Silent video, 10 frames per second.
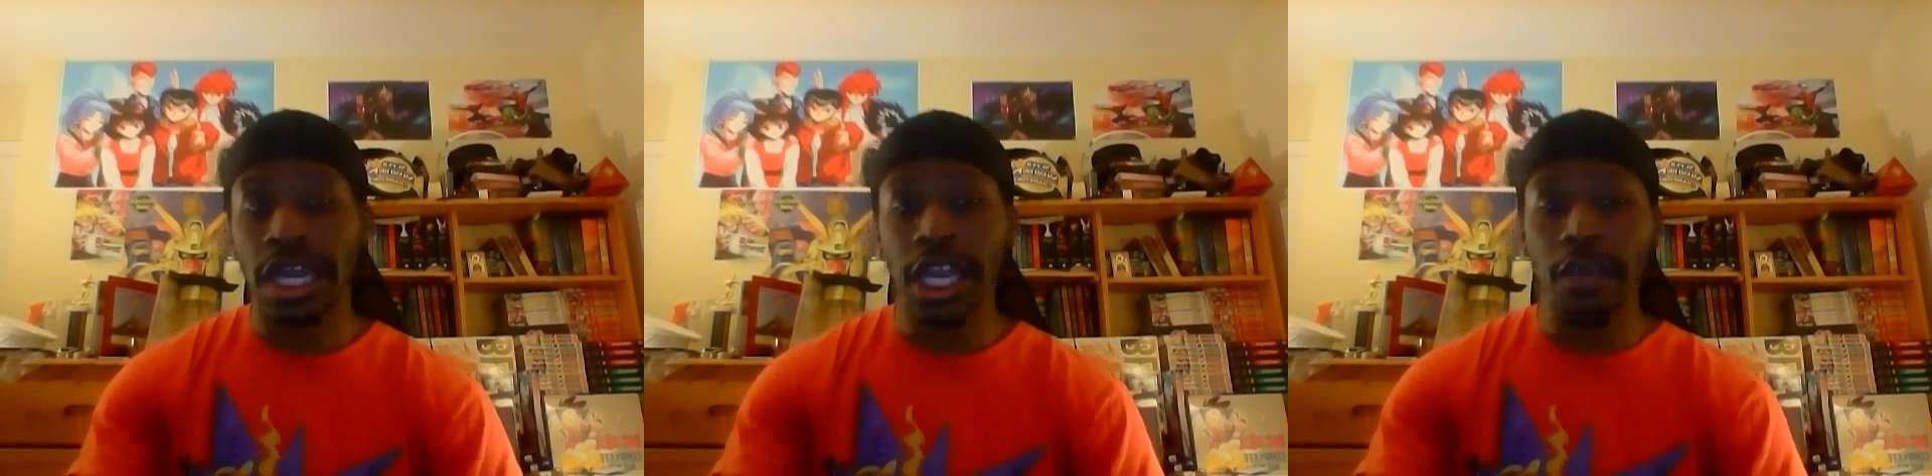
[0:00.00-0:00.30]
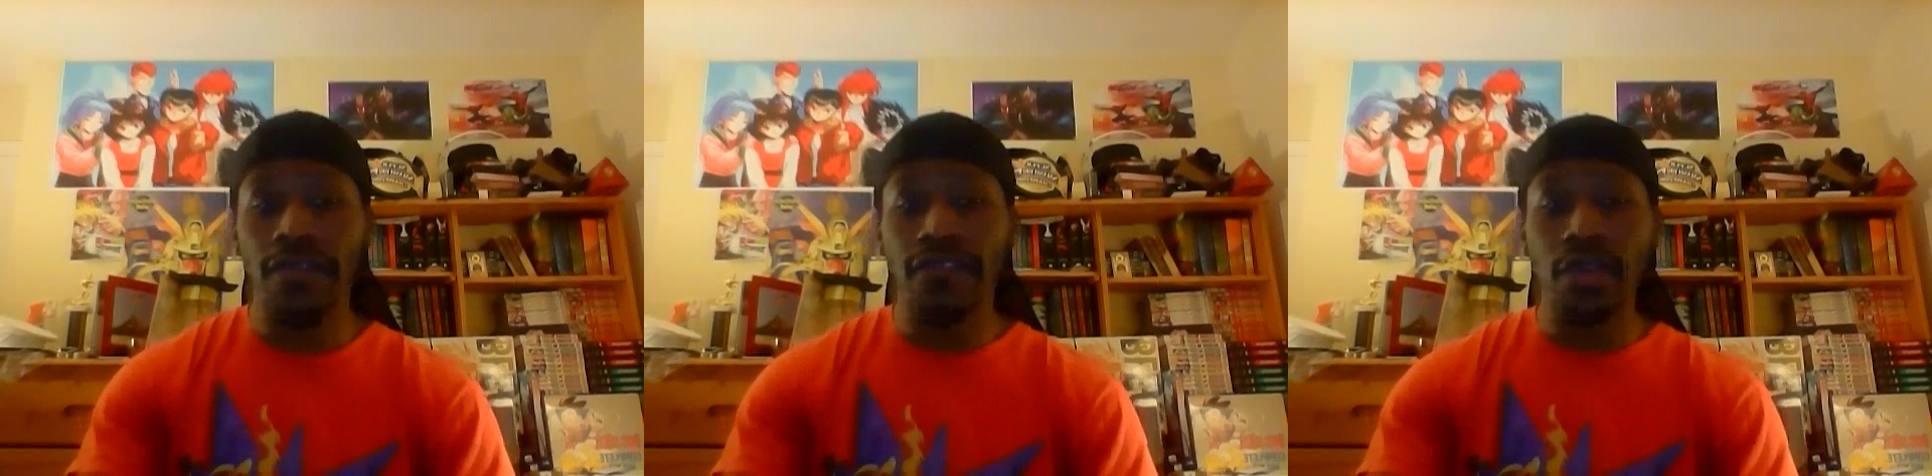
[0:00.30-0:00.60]
he
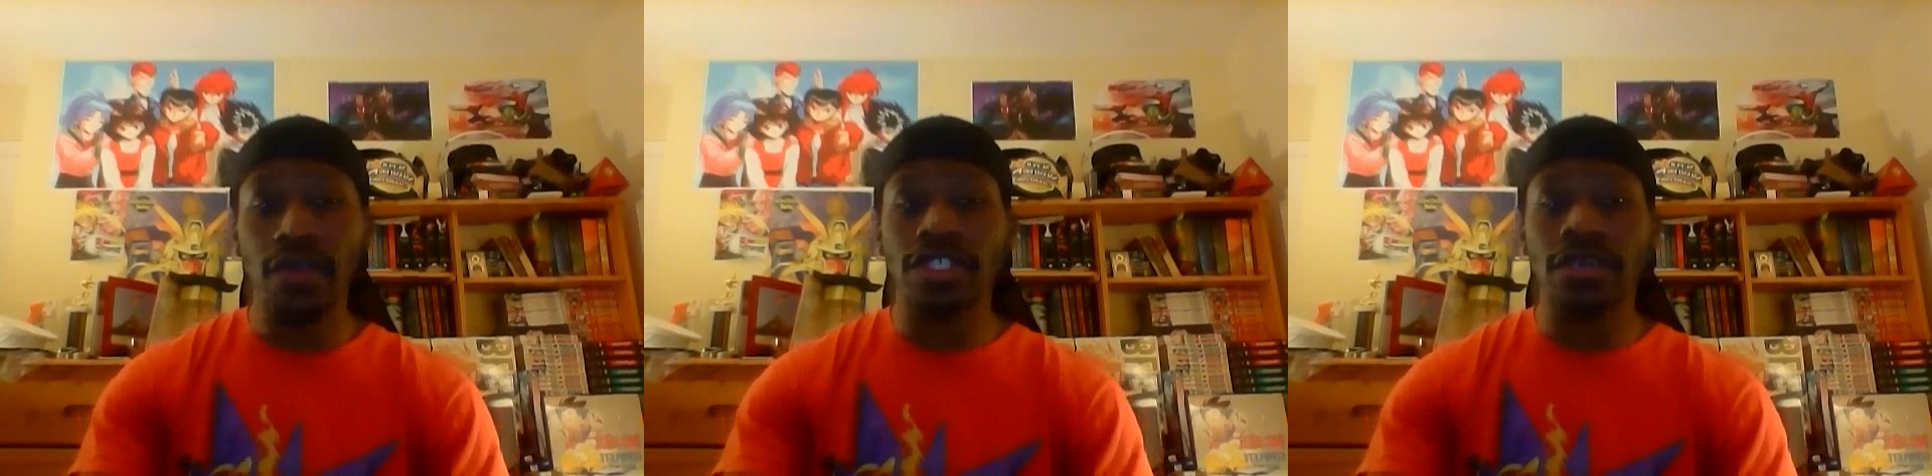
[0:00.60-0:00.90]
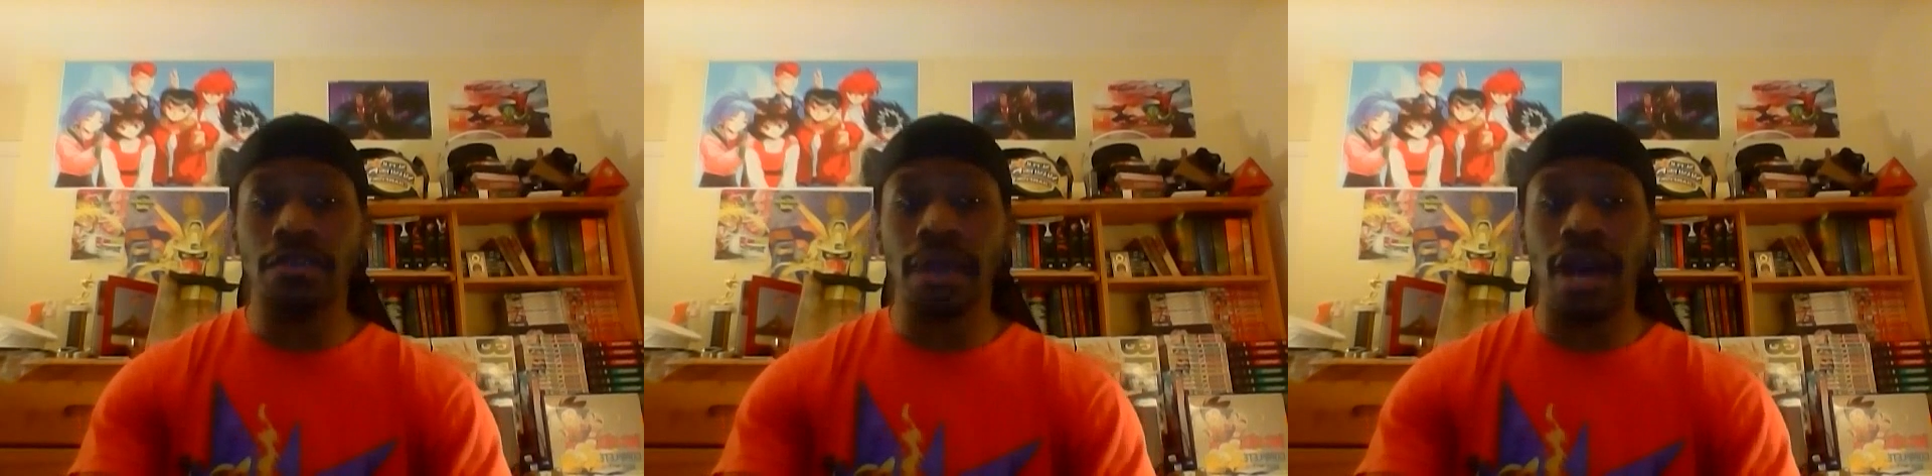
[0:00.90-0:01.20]
refused
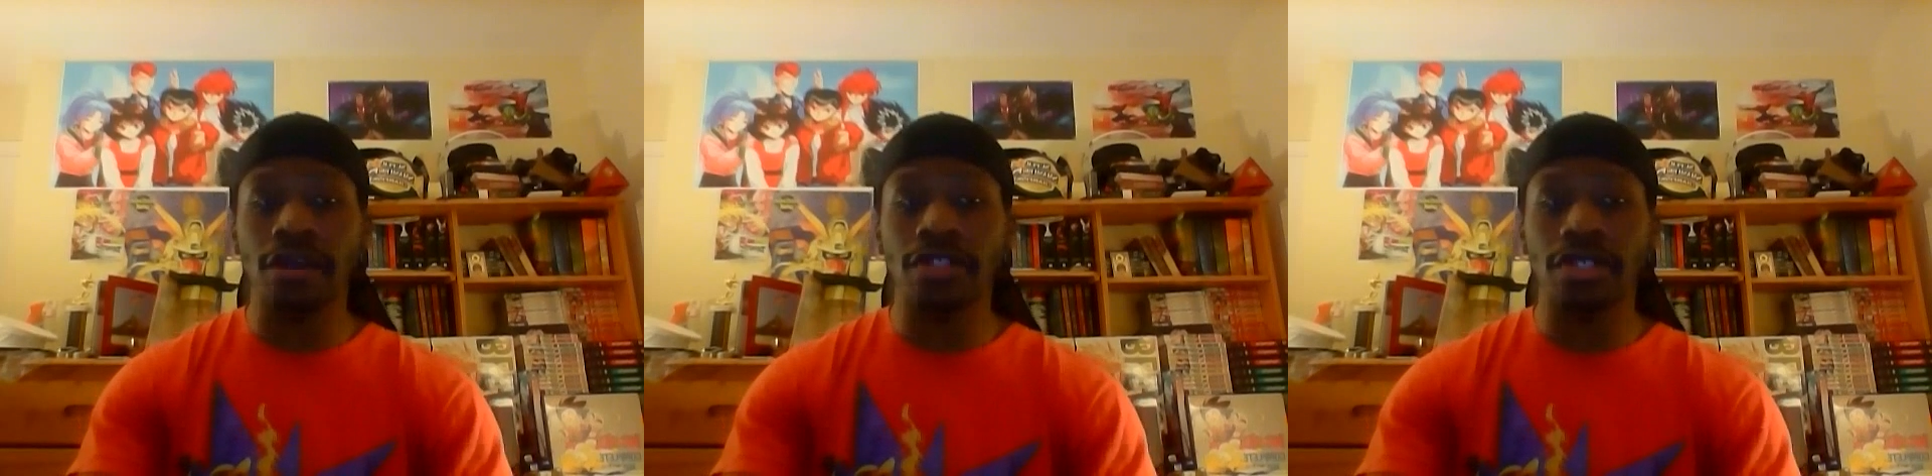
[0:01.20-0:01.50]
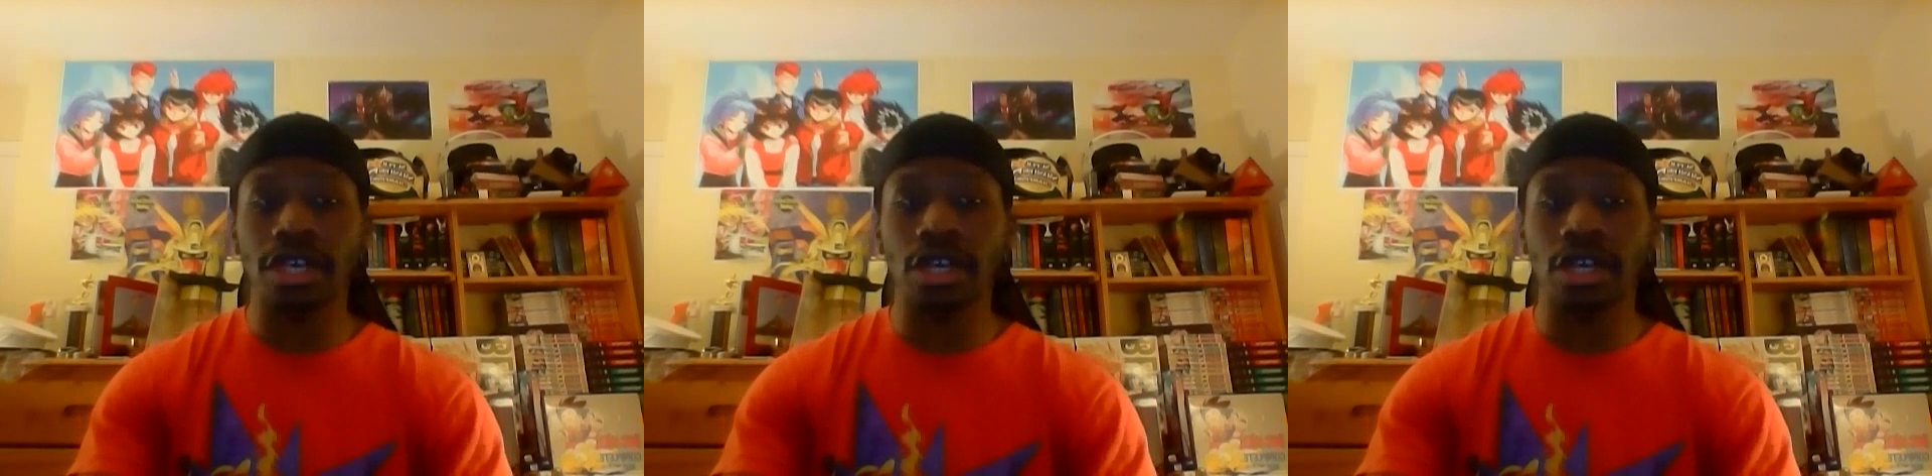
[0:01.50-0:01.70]
to bow to the